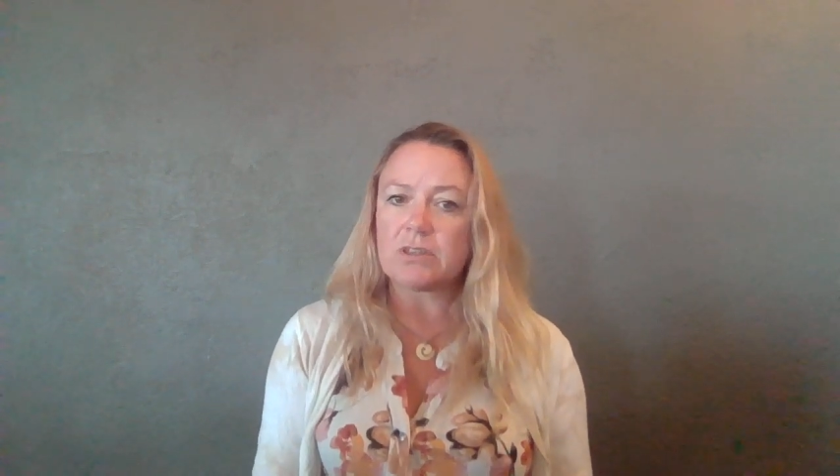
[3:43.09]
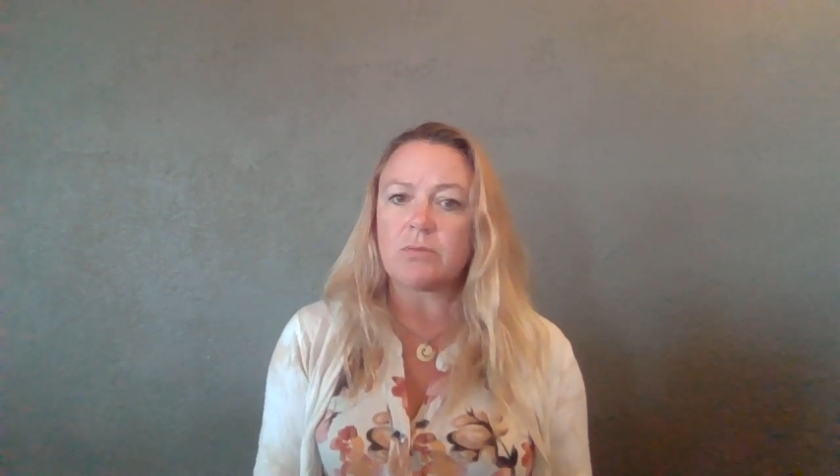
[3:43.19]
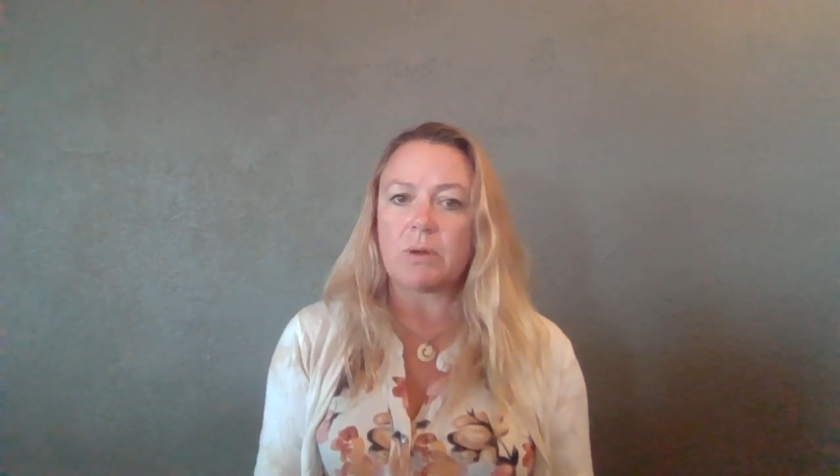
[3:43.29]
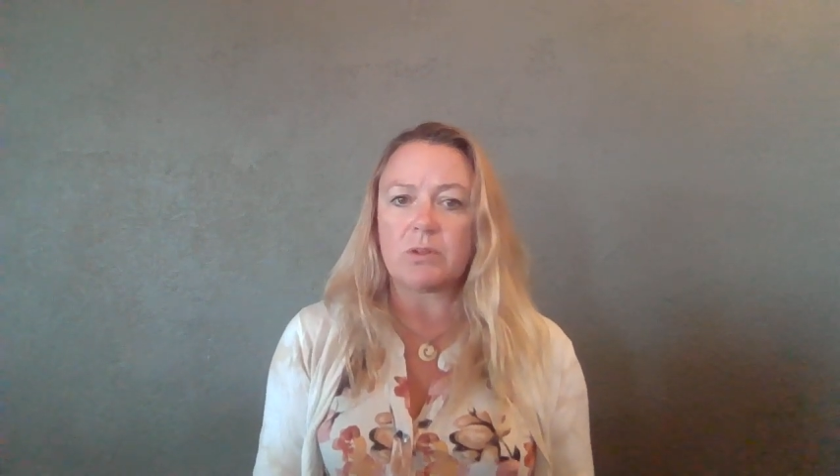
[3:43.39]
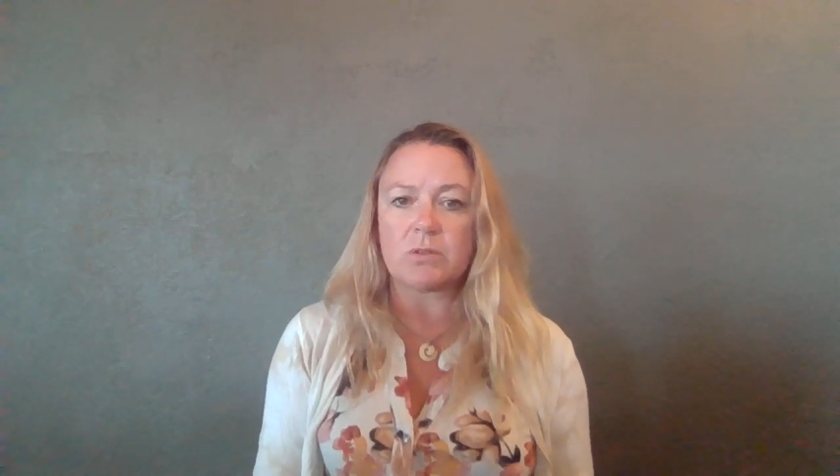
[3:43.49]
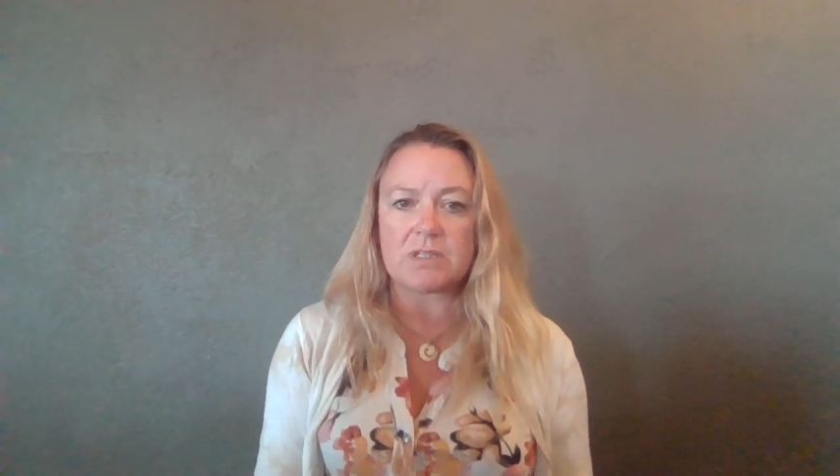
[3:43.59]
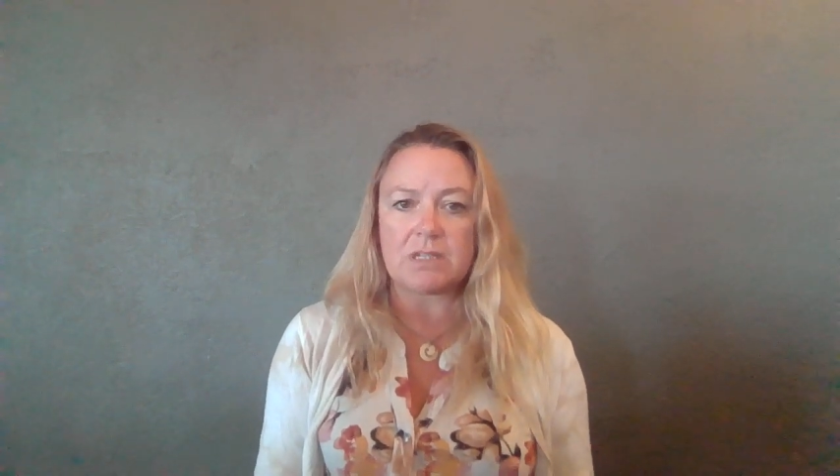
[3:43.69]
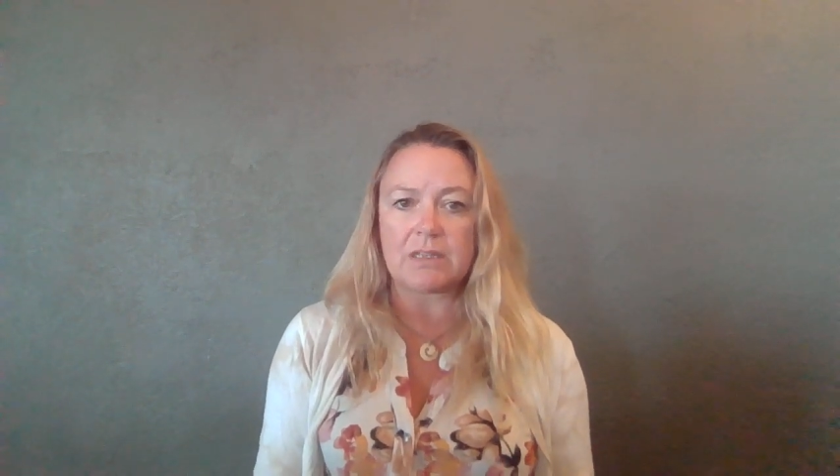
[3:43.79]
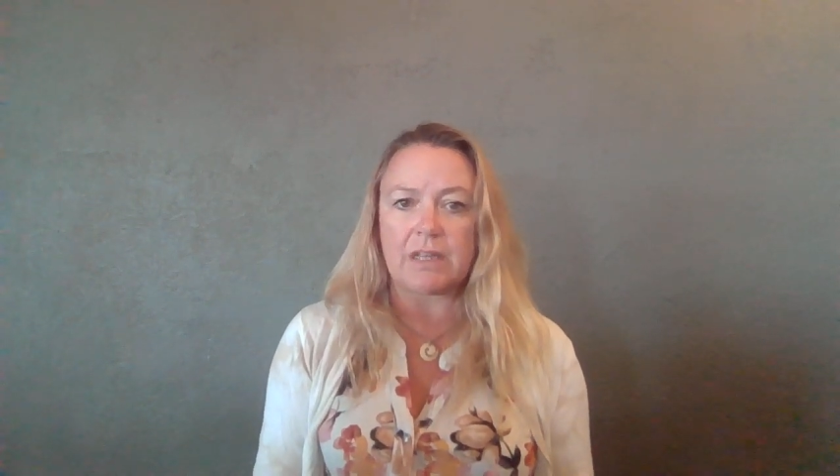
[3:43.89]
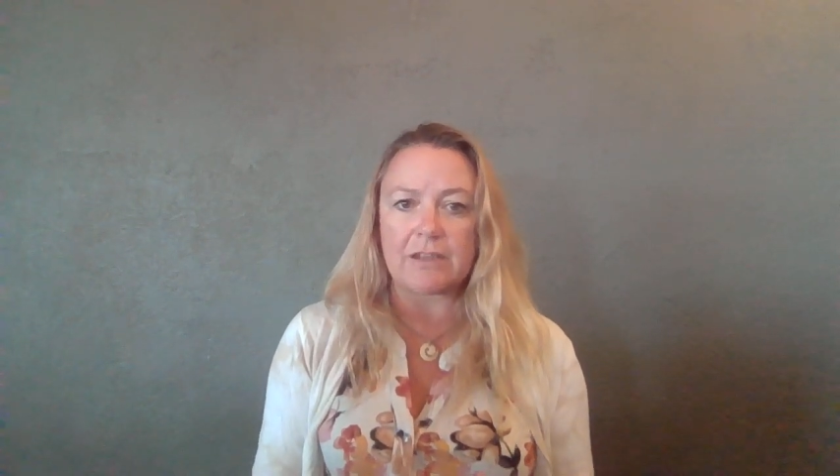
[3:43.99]
than what we were
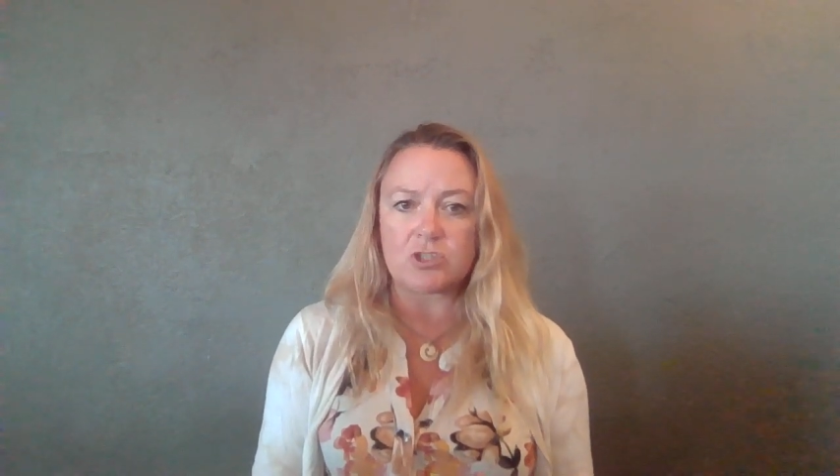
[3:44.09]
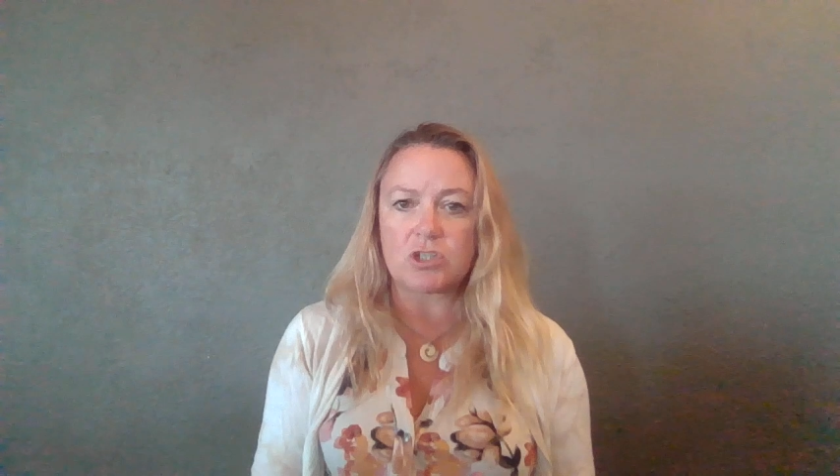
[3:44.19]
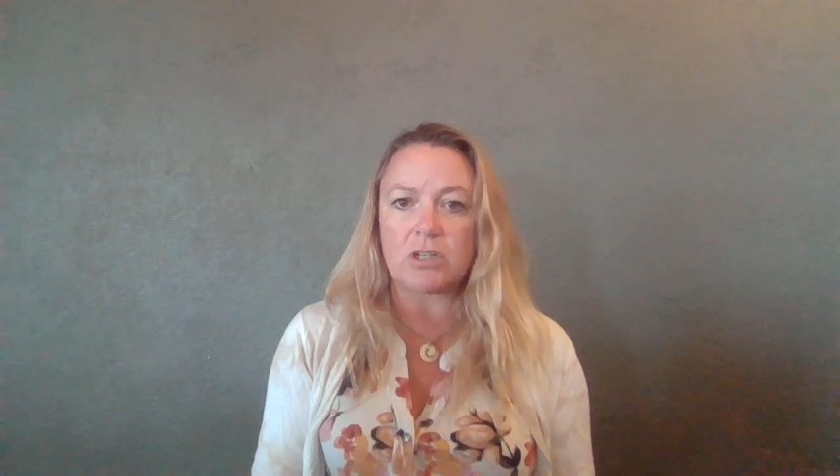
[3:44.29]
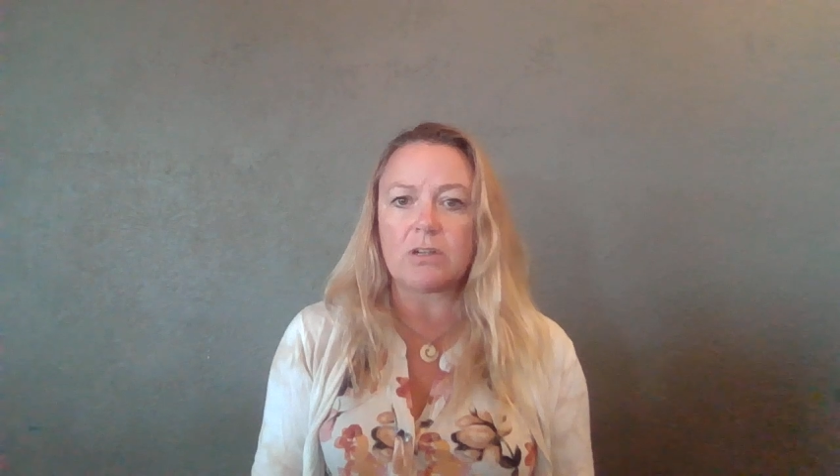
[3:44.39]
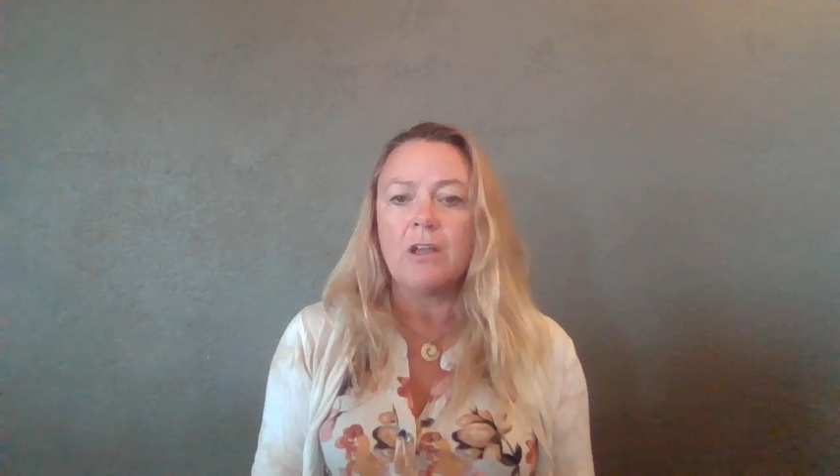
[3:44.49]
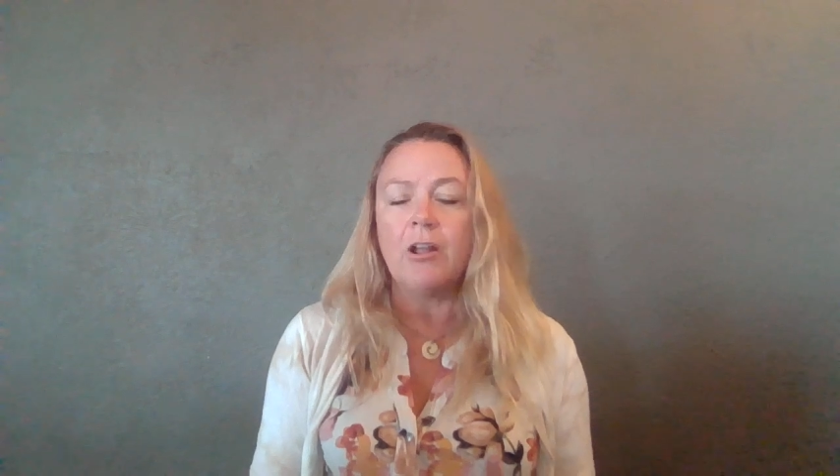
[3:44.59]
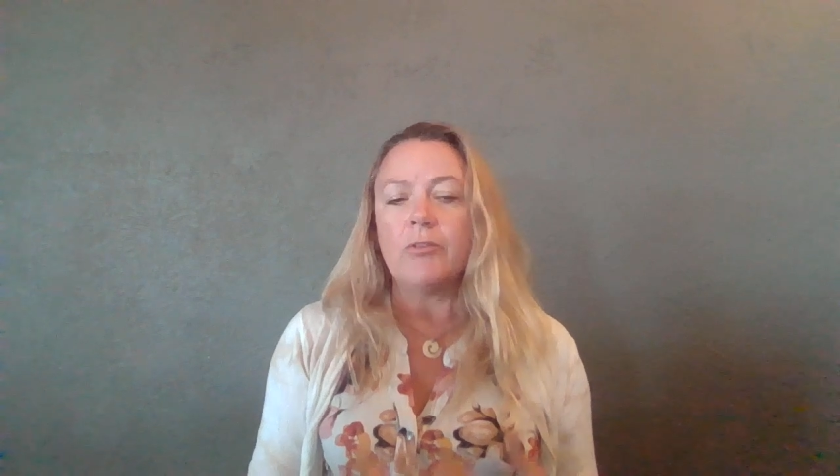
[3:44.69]
seeing last year.